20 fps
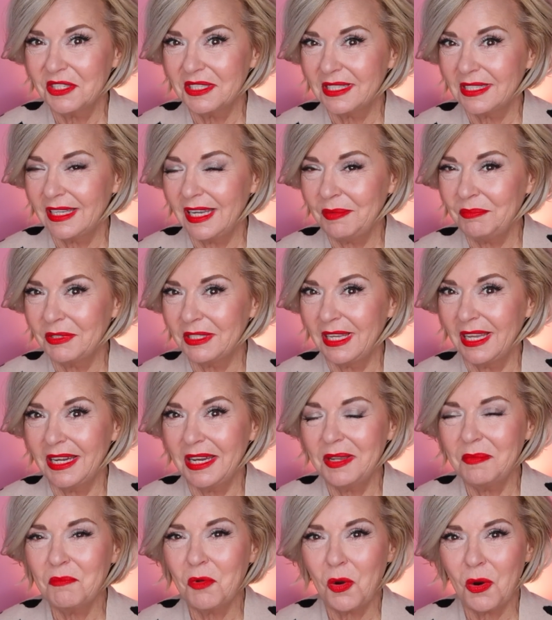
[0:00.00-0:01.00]
just keeps
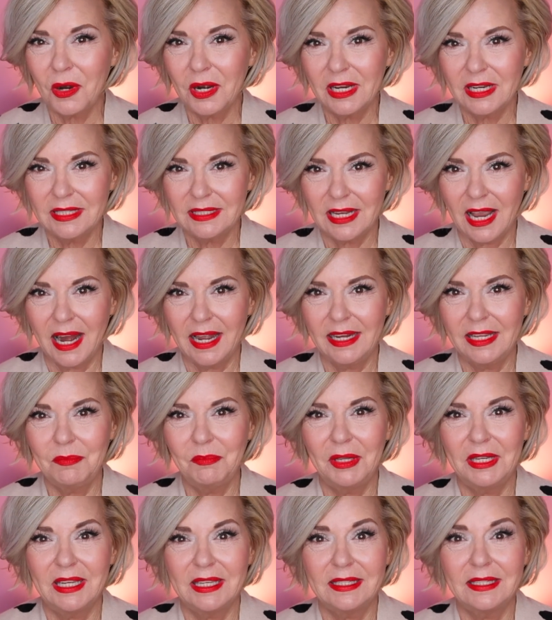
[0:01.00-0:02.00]
getting more exciting
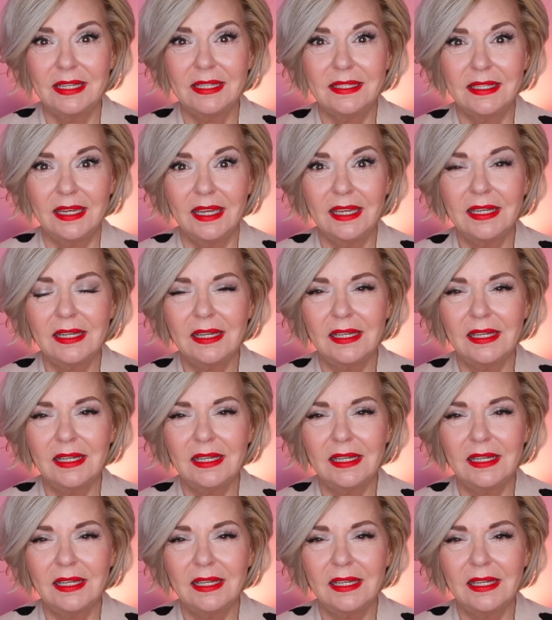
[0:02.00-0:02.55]
because it's in